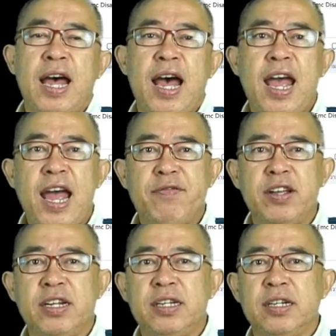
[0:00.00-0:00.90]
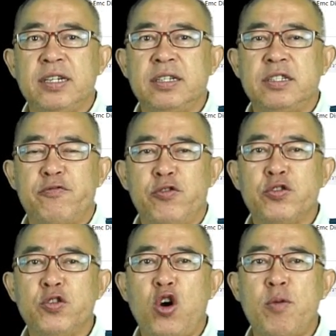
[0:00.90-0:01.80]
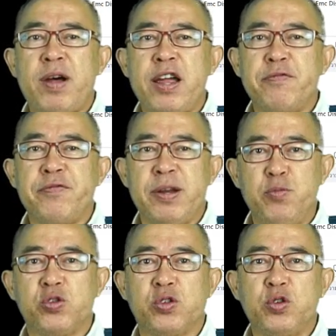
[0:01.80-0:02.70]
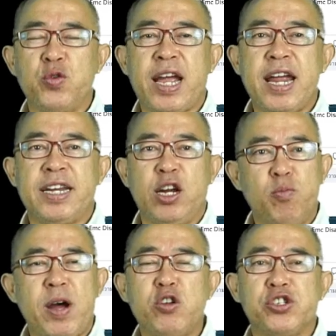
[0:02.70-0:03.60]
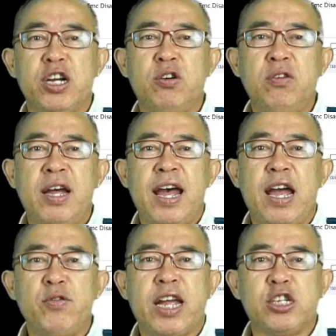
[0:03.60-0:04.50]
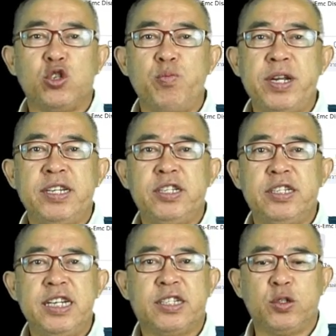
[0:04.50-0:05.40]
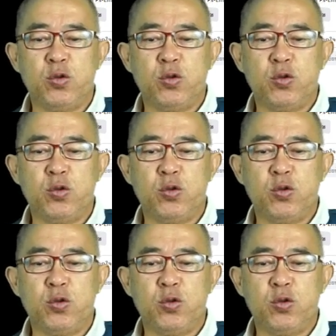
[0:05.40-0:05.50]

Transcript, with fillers: I have the, the, the photo on my Facebook. You can take a look by yourself and you can zoom in these two